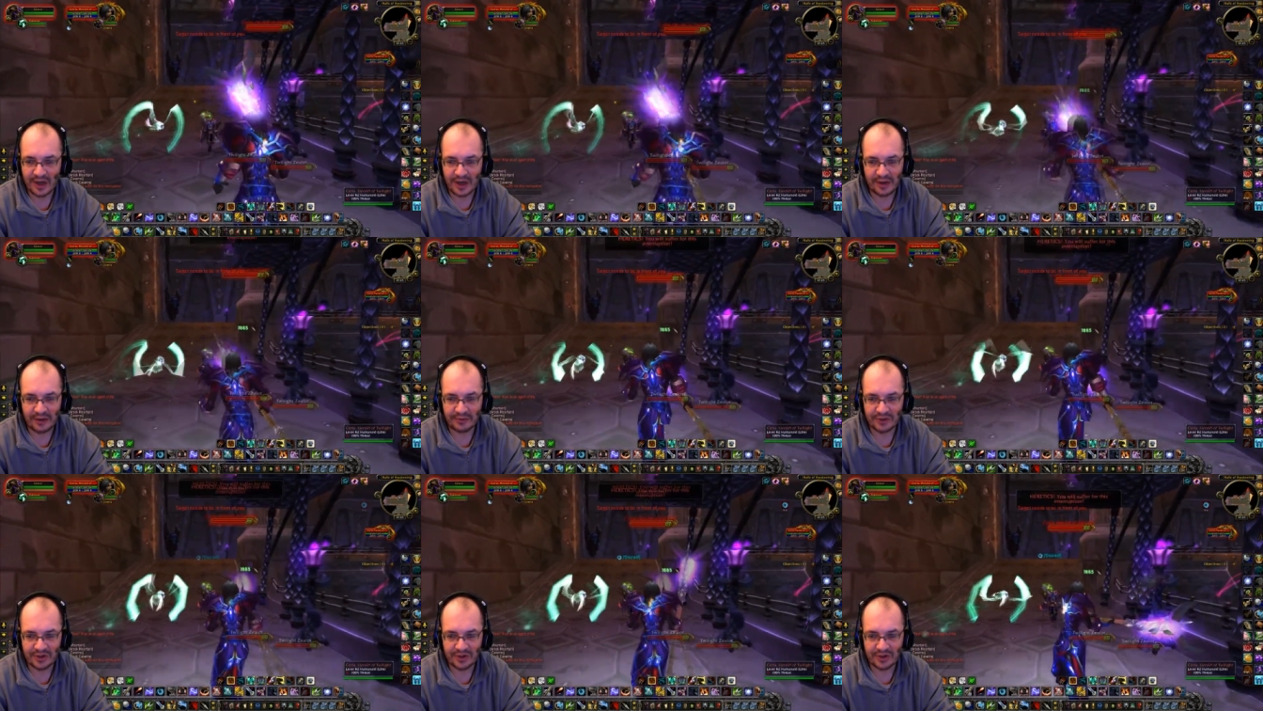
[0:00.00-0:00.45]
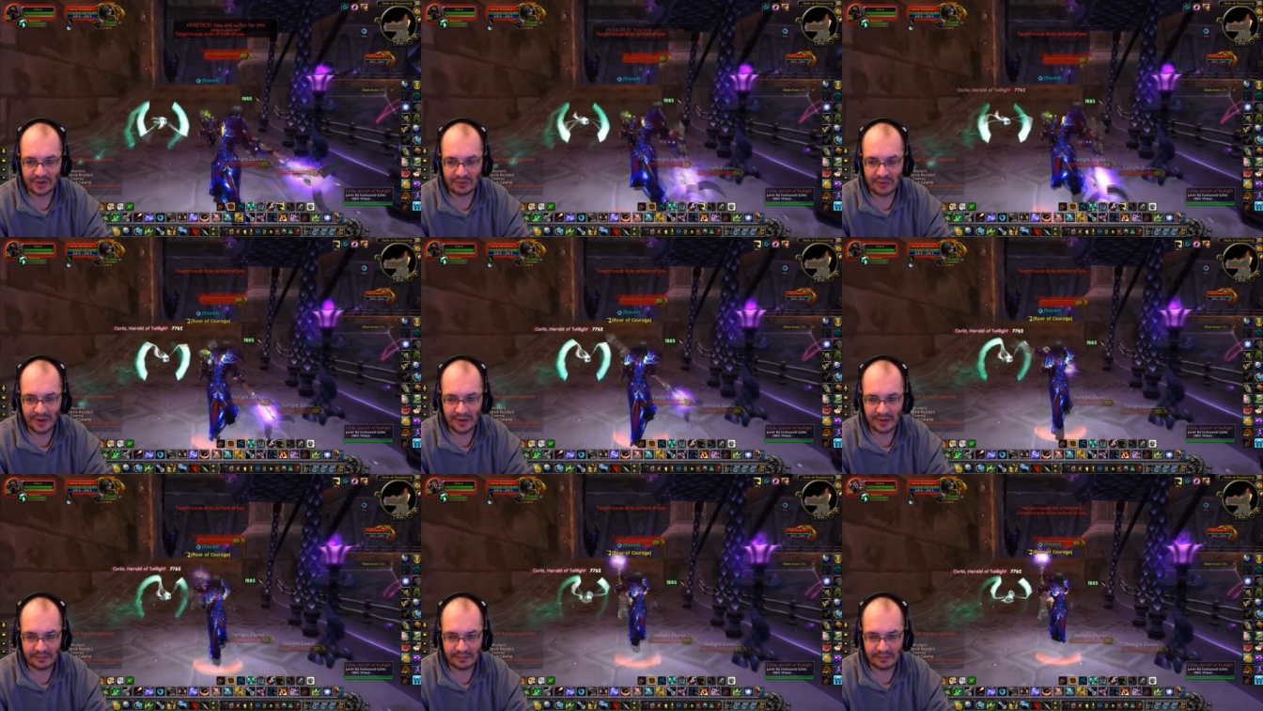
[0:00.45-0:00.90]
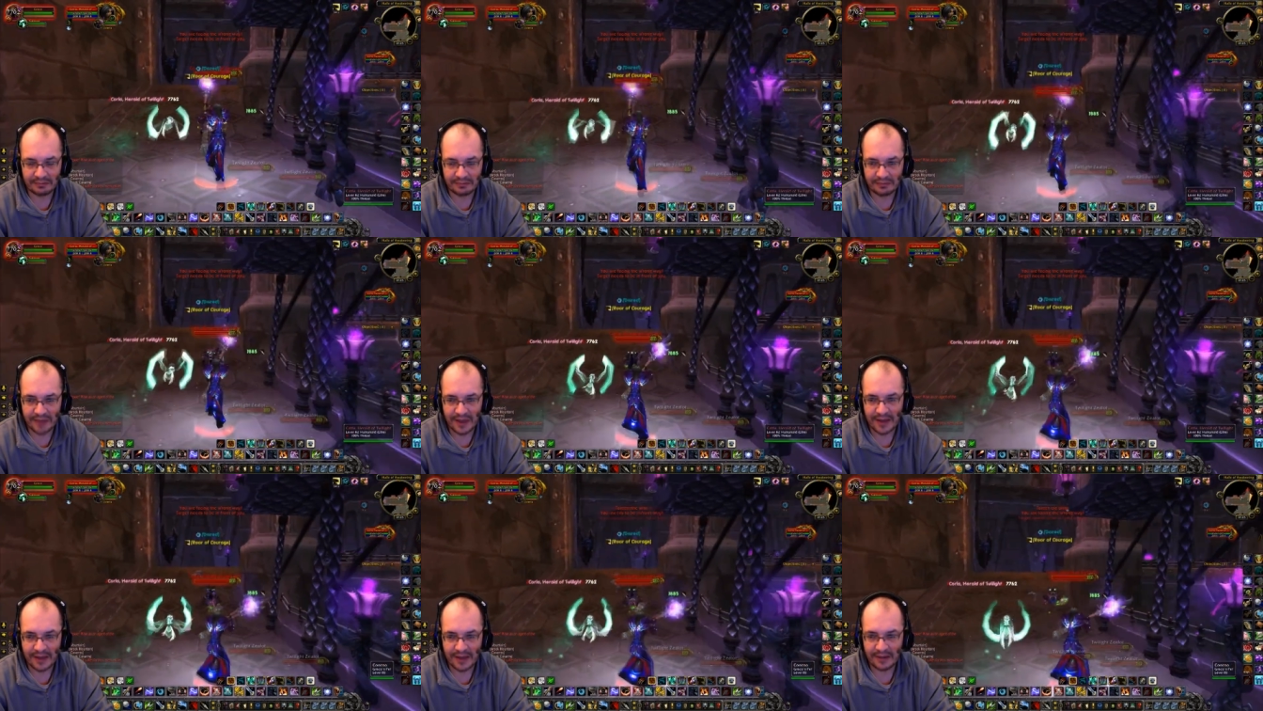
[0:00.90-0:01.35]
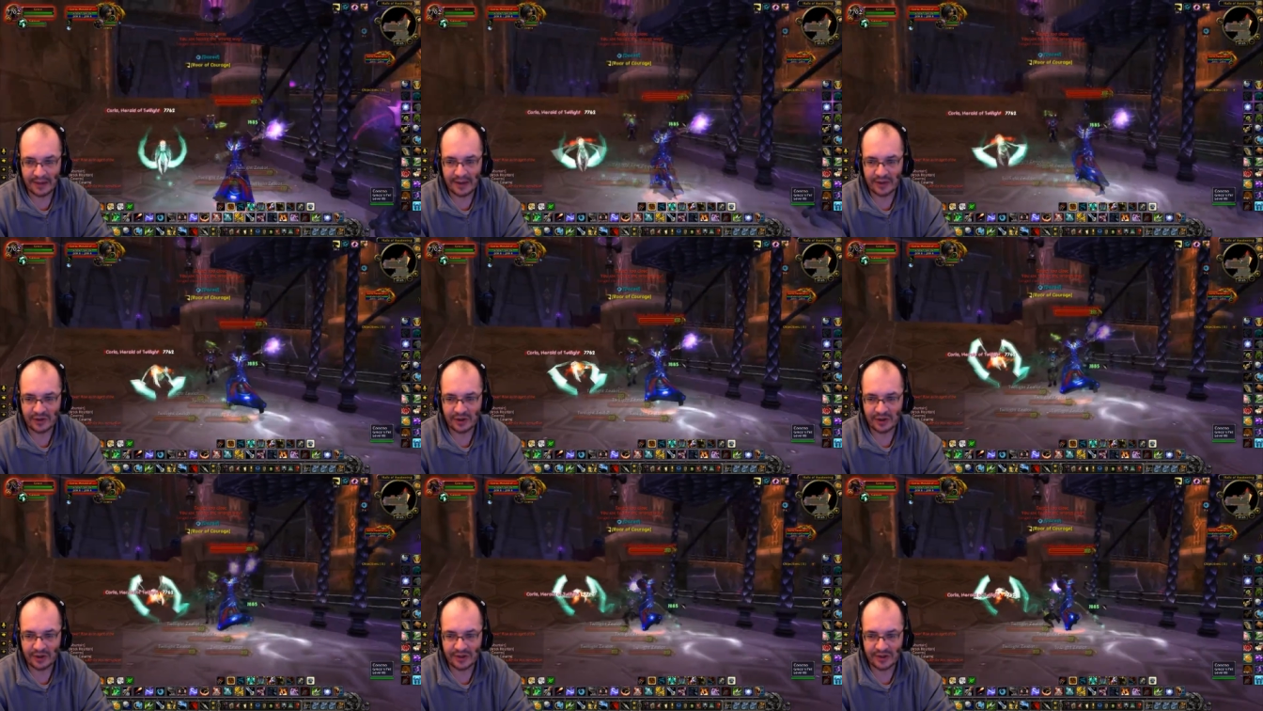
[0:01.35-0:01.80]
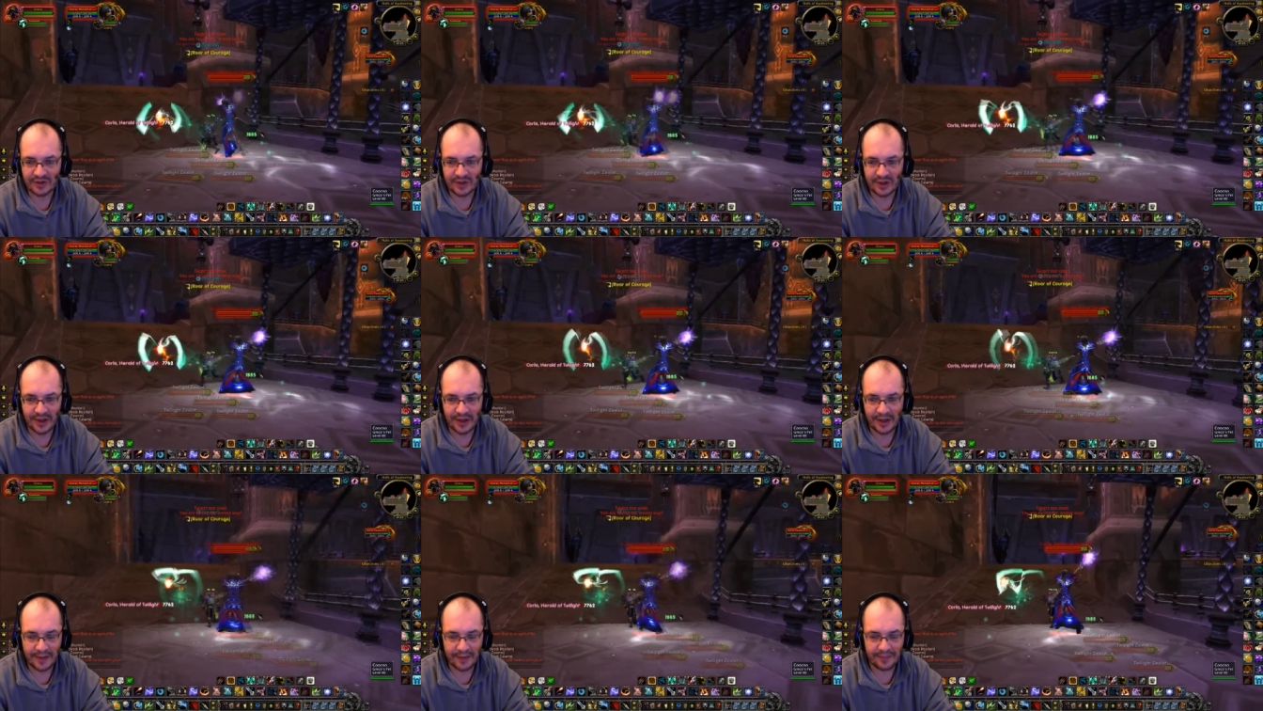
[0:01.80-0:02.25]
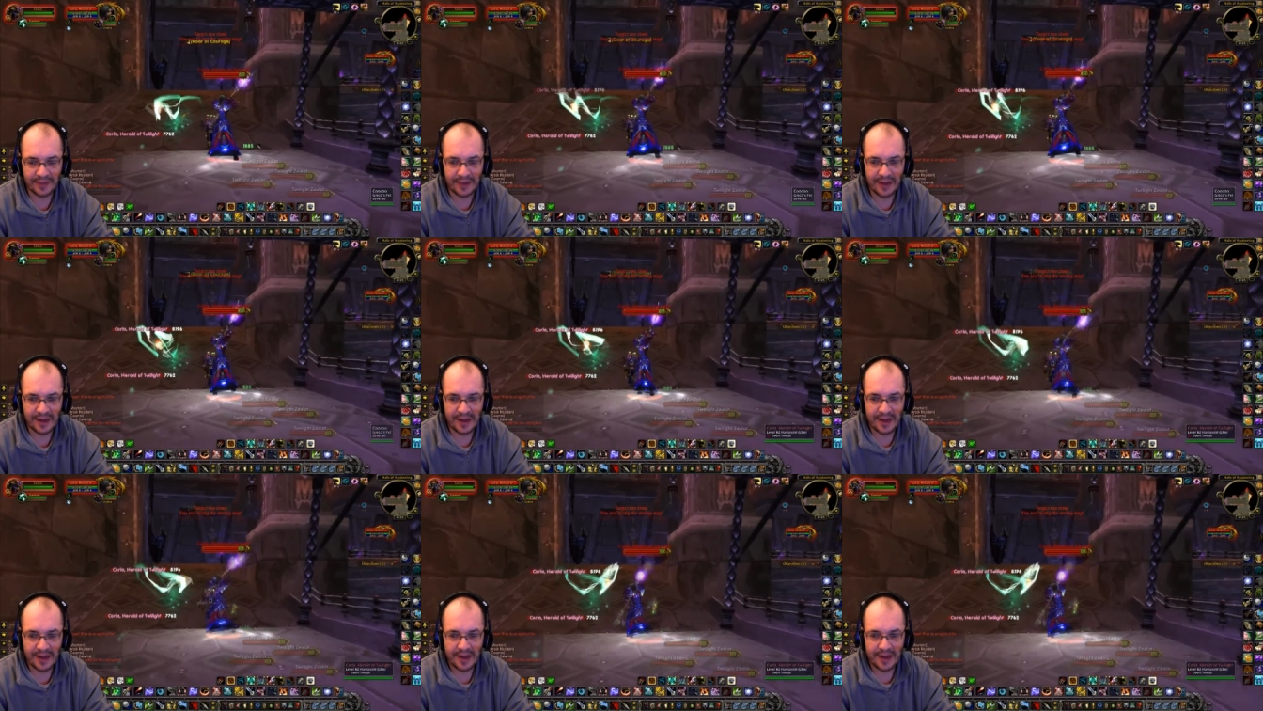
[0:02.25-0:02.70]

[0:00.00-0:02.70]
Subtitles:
so I'll just run, as you can see here.